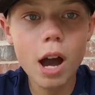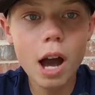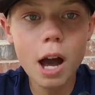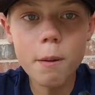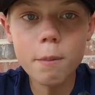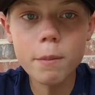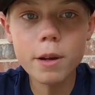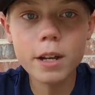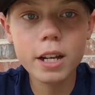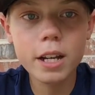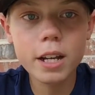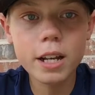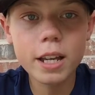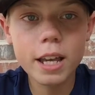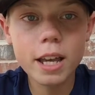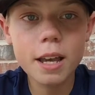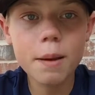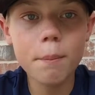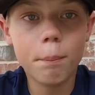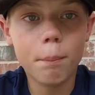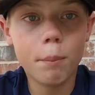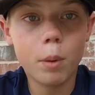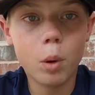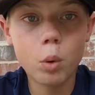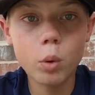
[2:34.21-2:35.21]
I'm gonna get
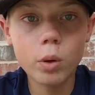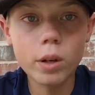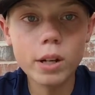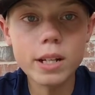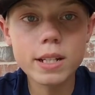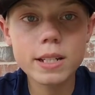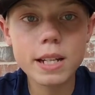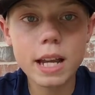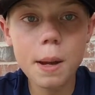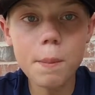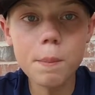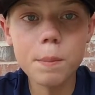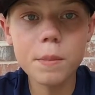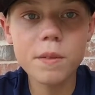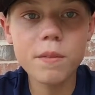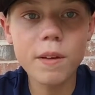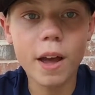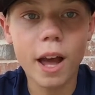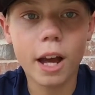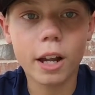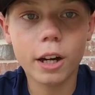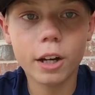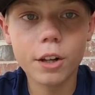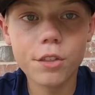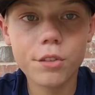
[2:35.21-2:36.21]
more in depth of
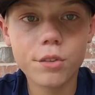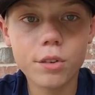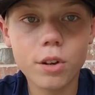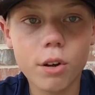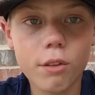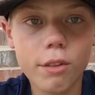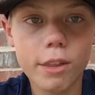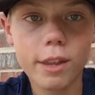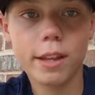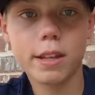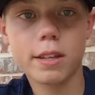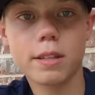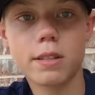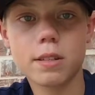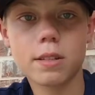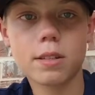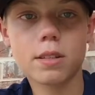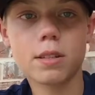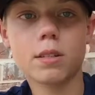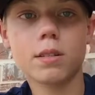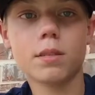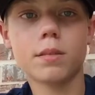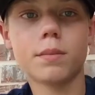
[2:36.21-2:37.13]
how to throw this.